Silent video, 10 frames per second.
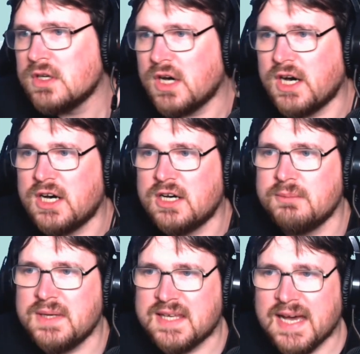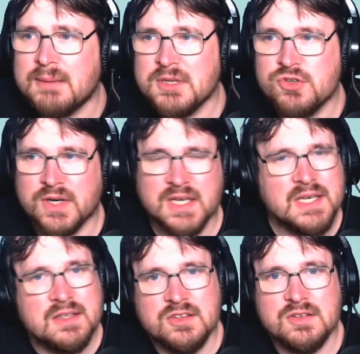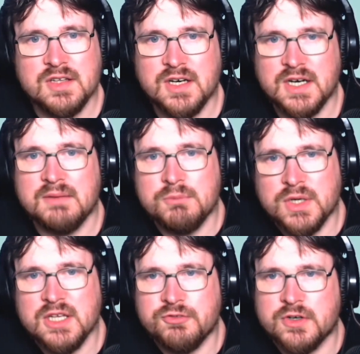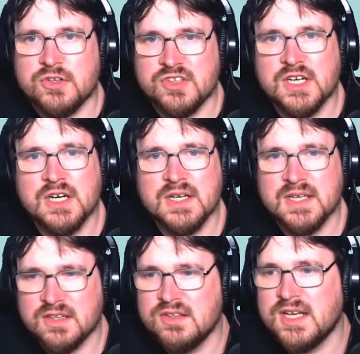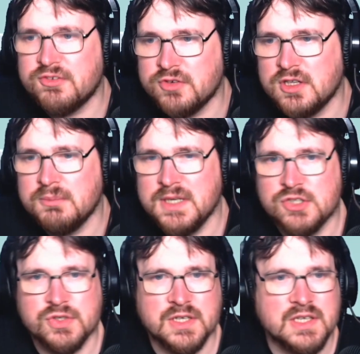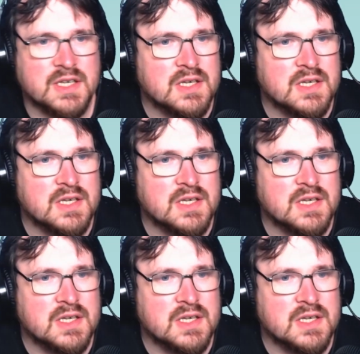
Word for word: Um, it can be tricky um, when you first start. It can definitely be tricky.